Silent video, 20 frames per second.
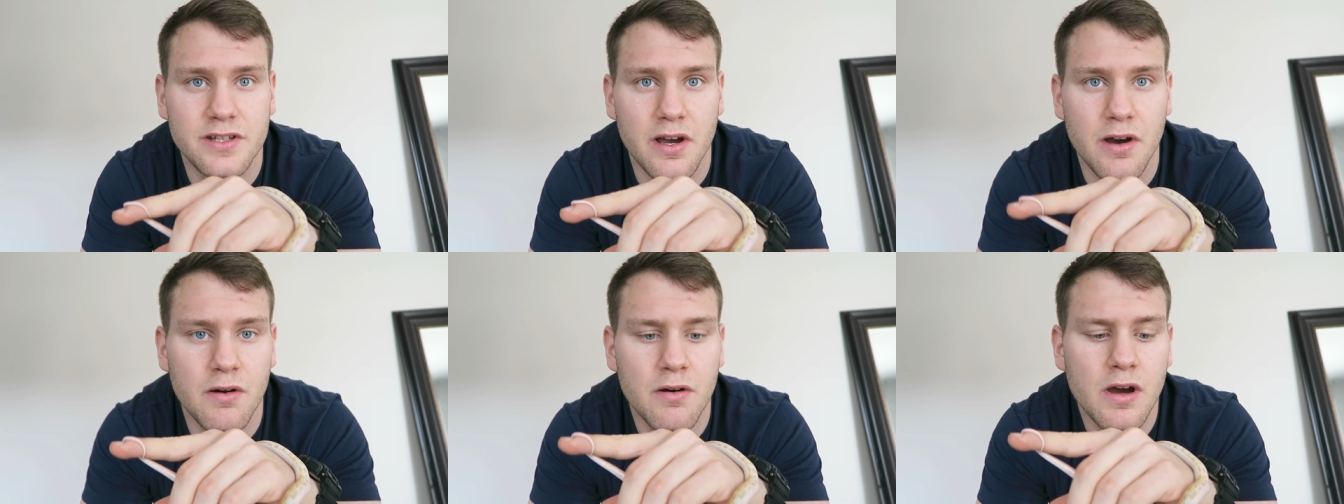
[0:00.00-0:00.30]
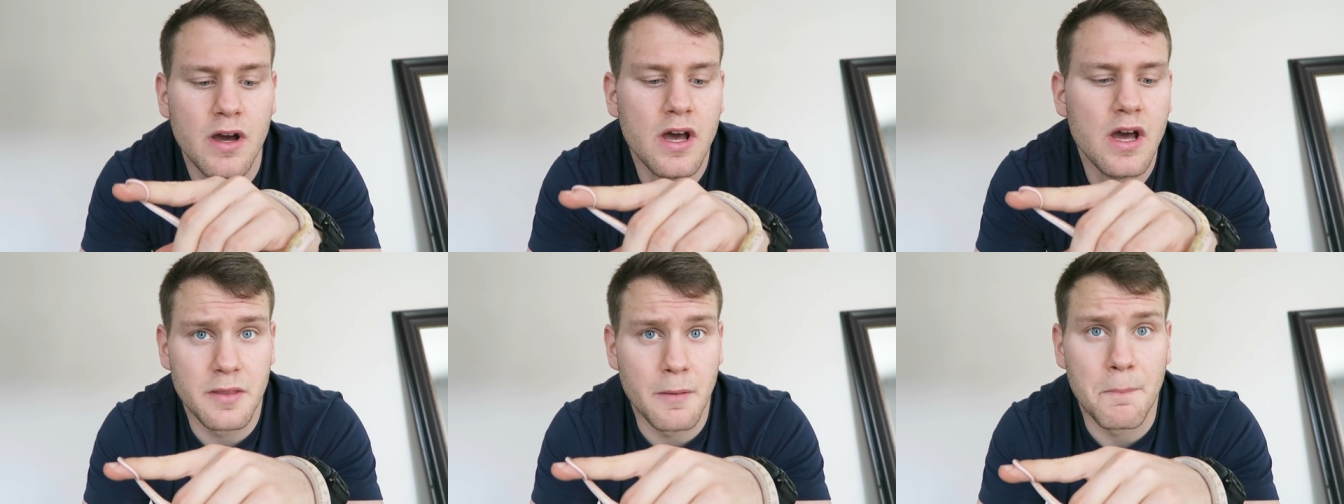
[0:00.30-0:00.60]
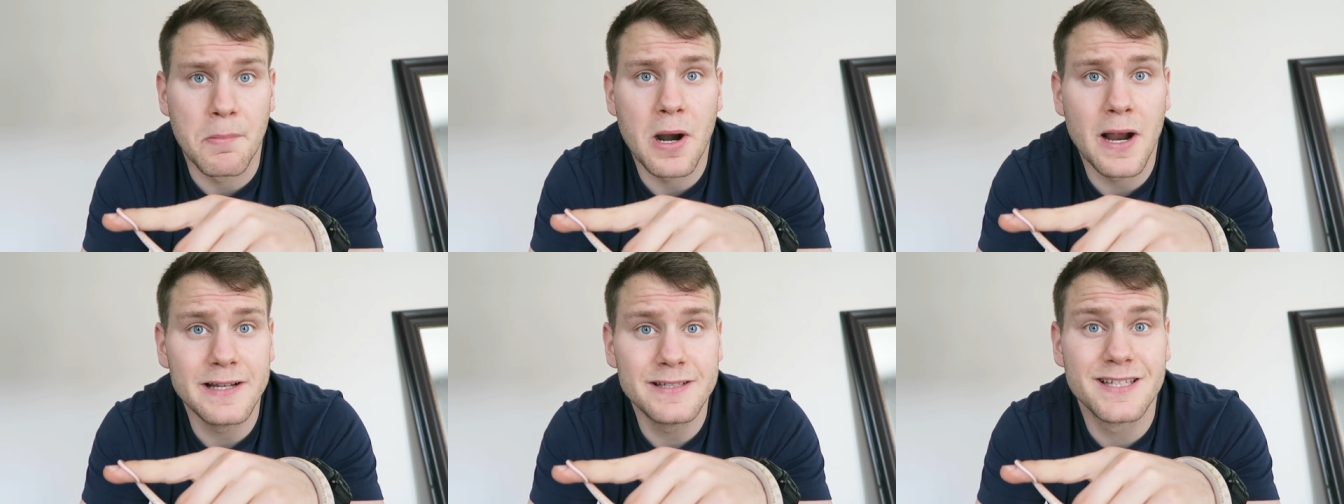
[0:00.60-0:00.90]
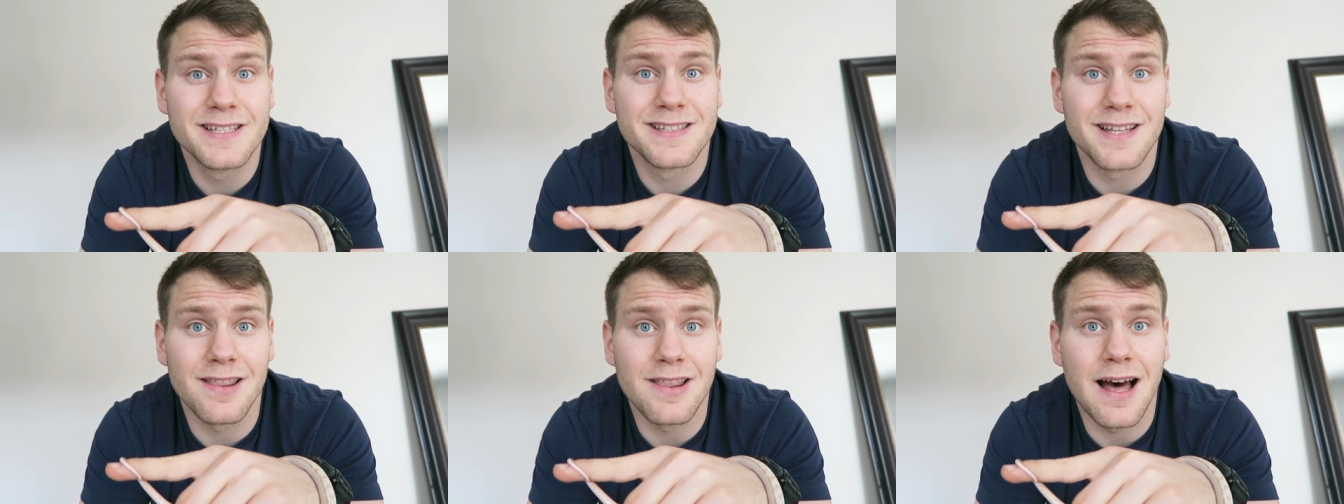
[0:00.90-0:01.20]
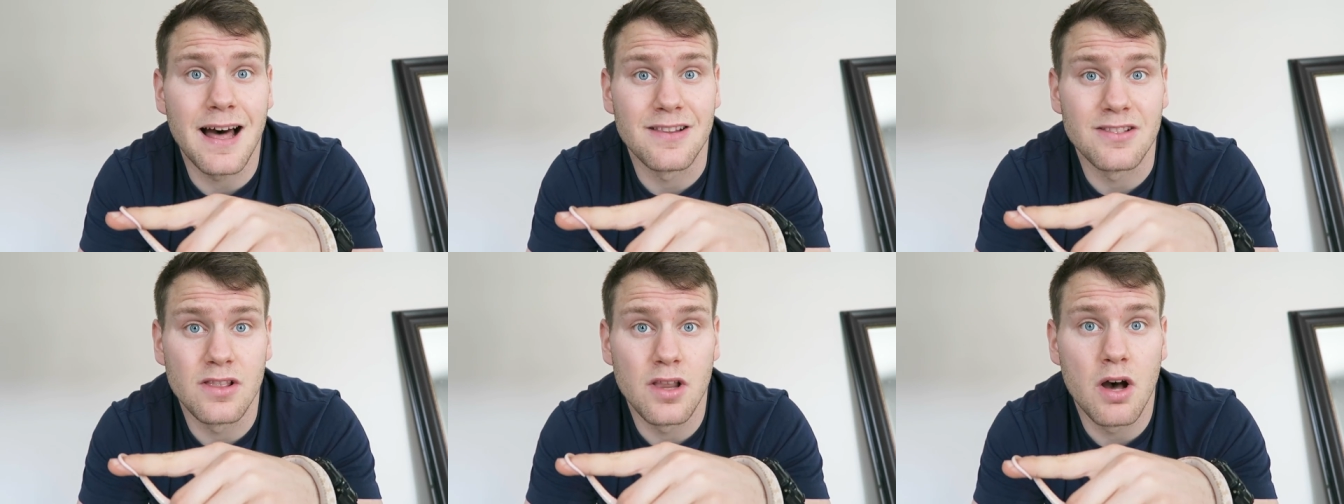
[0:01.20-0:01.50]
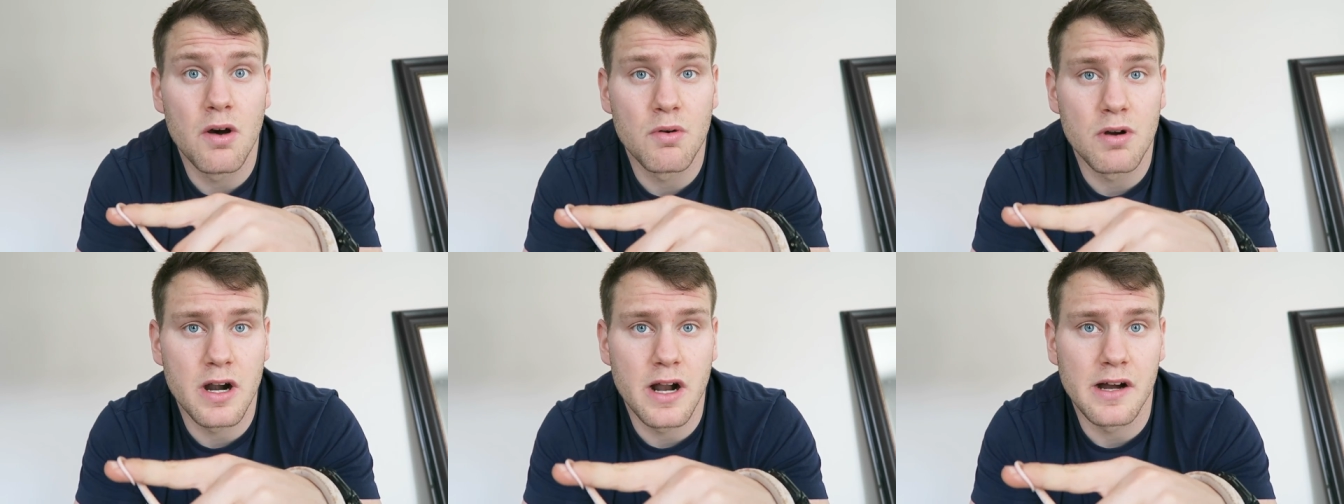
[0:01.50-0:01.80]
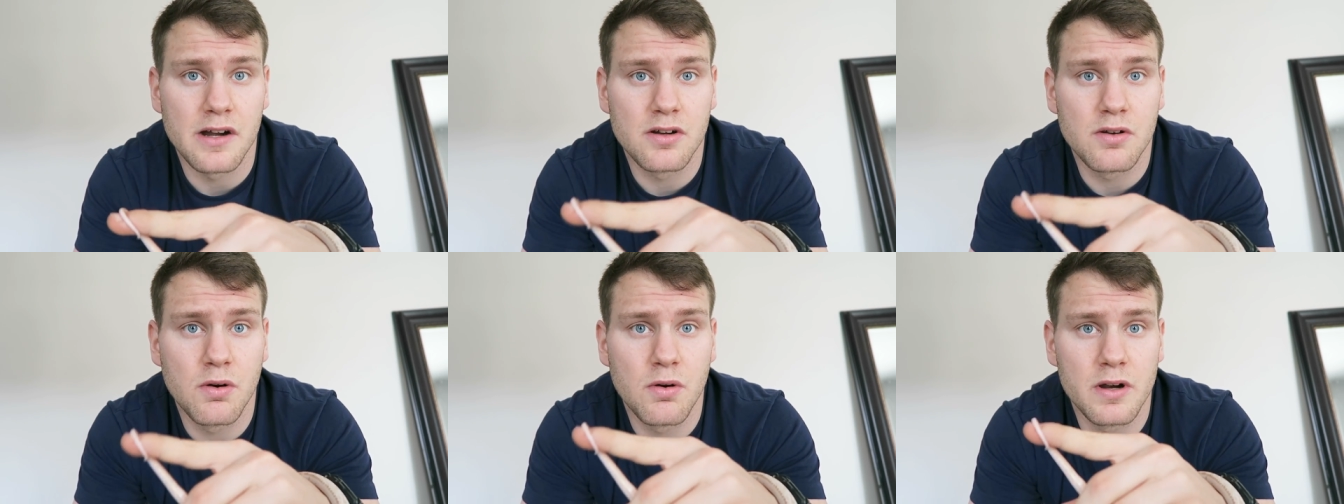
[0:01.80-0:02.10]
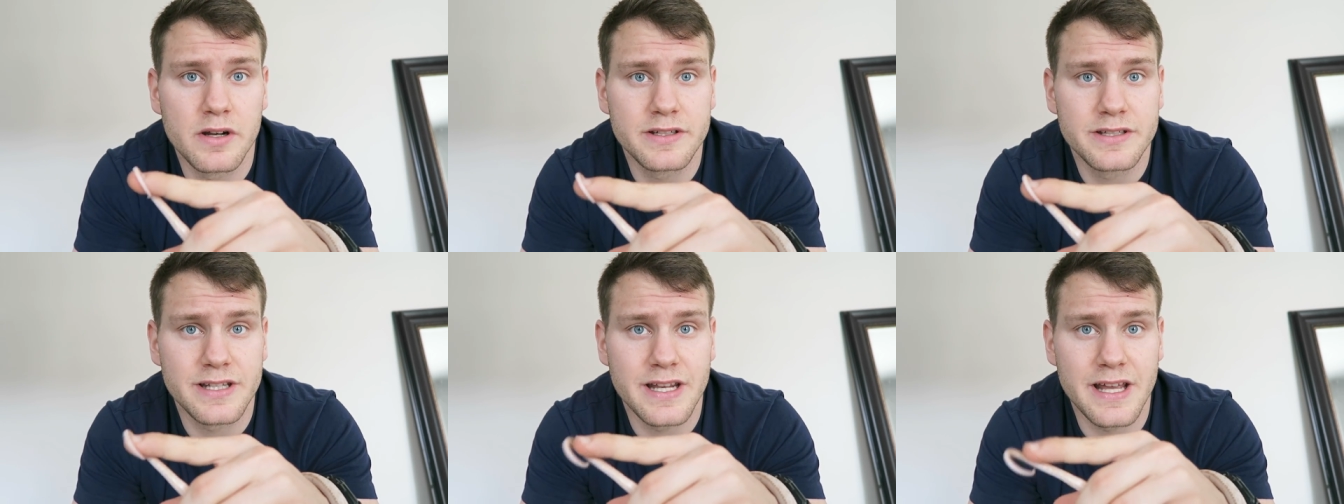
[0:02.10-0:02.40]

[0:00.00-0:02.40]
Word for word: so the price is a lot lower on corn